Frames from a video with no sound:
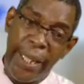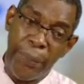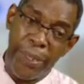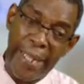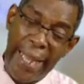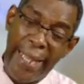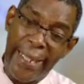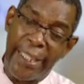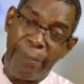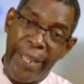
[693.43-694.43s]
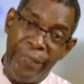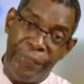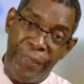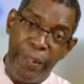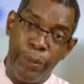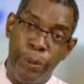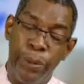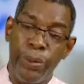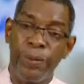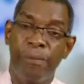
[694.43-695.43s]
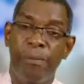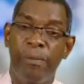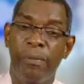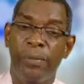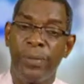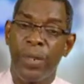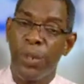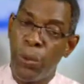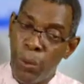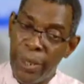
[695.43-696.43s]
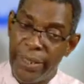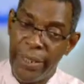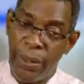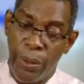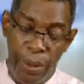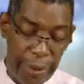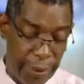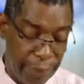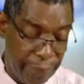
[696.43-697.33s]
that was asked by Pharaoh, who is the Lord?